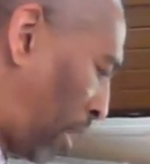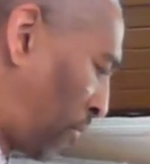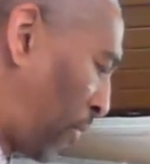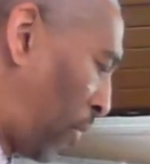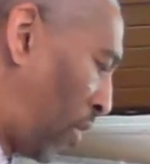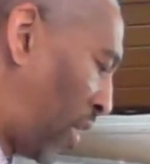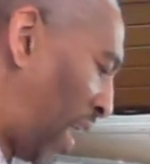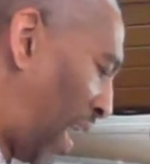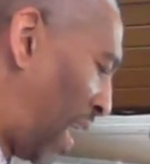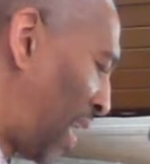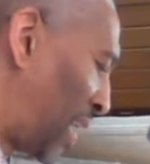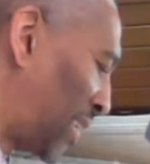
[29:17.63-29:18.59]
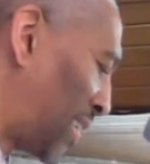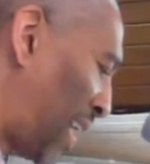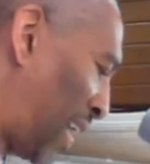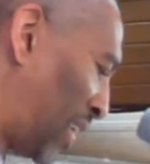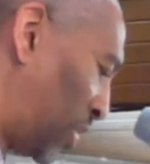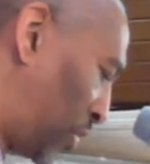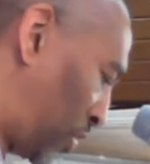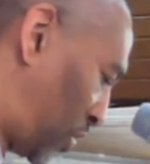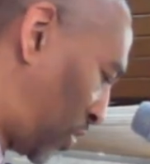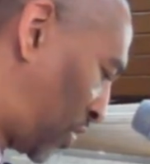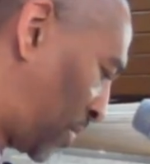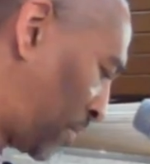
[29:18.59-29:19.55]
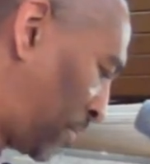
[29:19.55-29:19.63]
For I
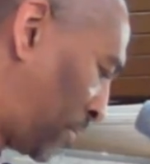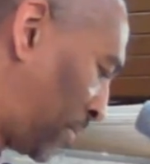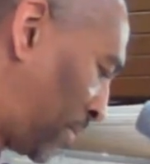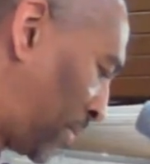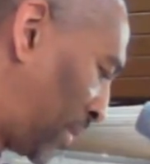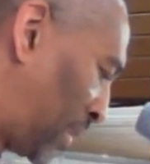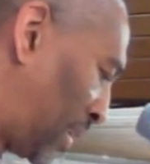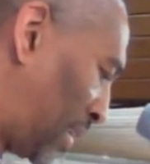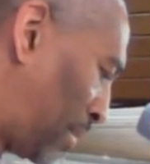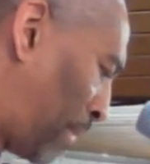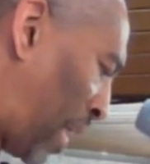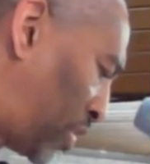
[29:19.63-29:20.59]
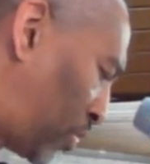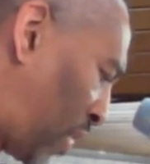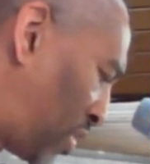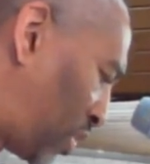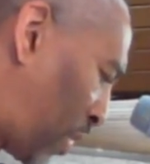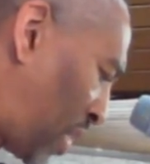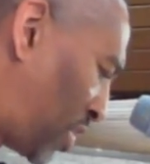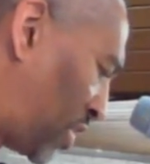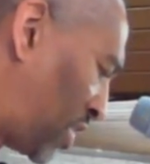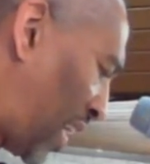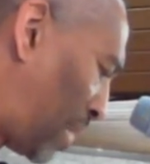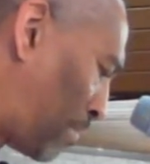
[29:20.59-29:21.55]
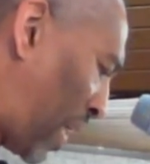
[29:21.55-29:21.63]
acknowledge my
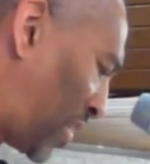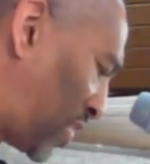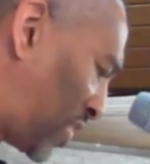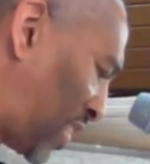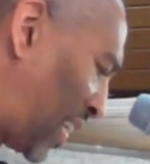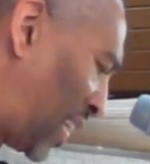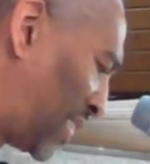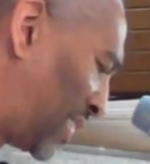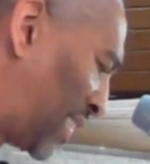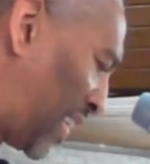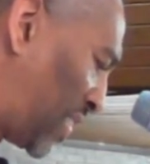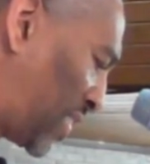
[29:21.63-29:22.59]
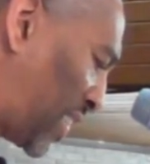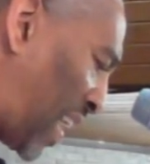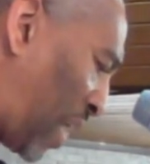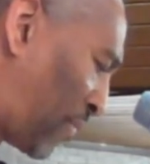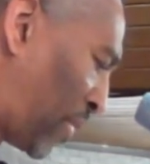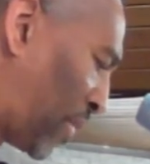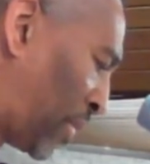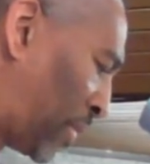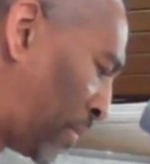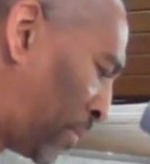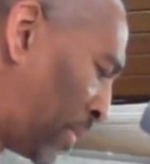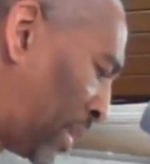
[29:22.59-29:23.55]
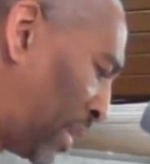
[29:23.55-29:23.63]
transgressions and my sin is ever
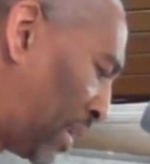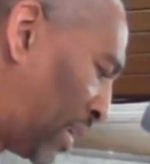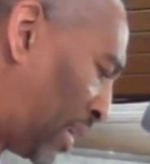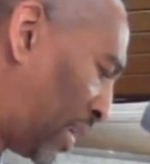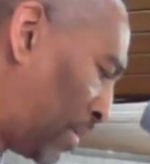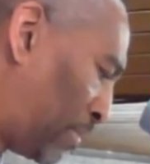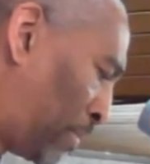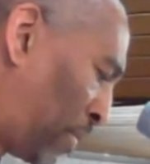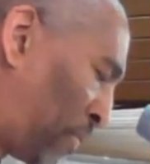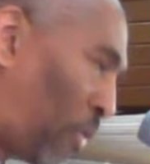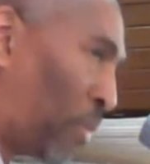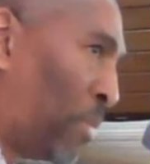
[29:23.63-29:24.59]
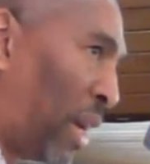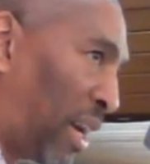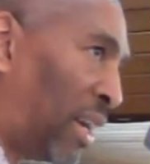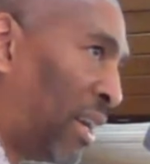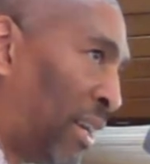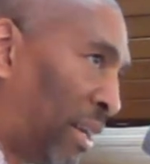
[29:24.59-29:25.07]
before me.